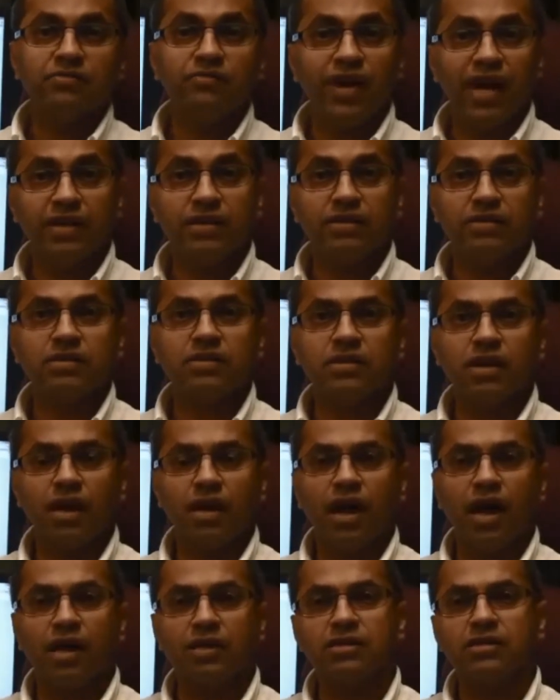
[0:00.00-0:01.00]
In fact, this is
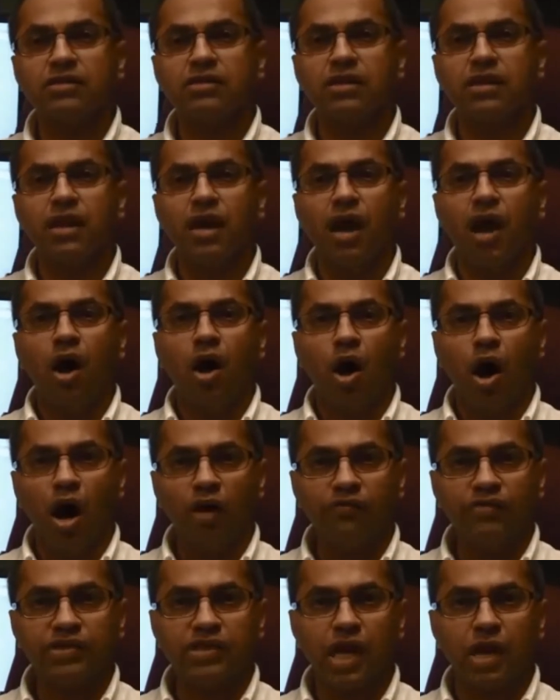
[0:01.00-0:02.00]
our last
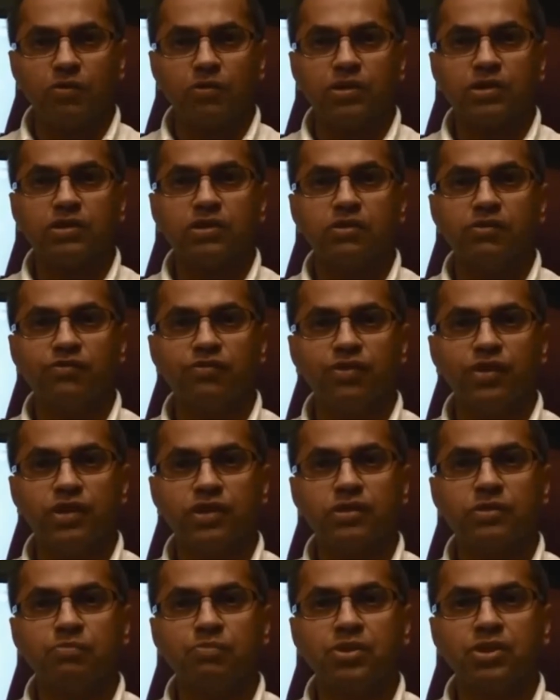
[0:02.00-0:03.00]
office hours of
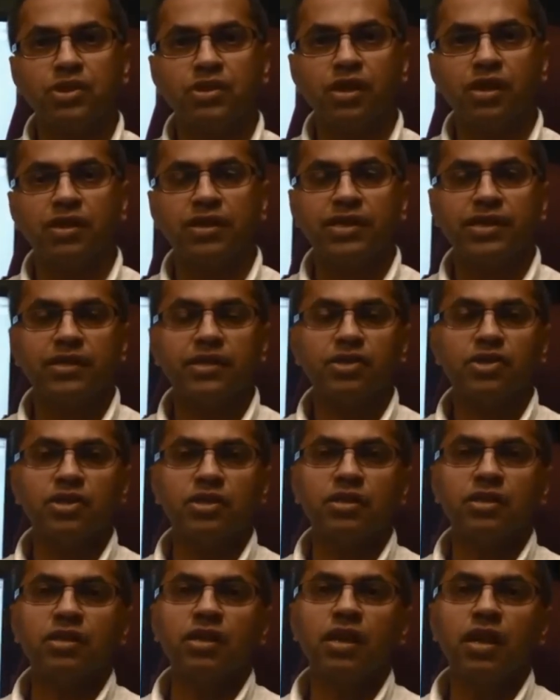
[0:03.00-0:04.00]
this particular
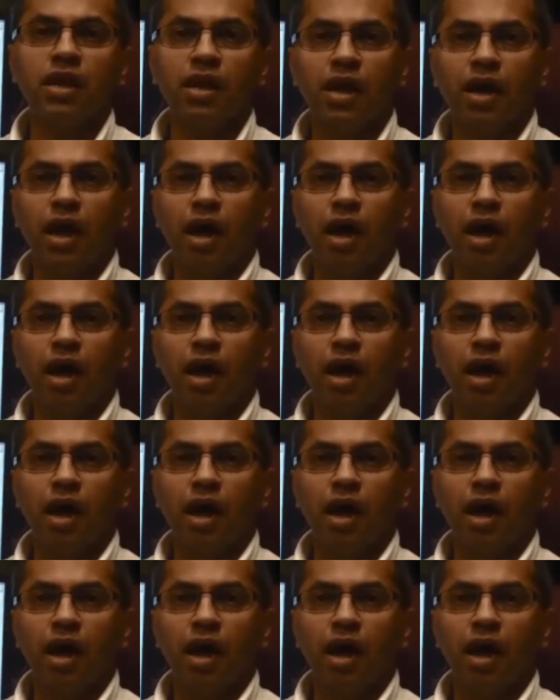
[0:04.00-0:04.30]
edition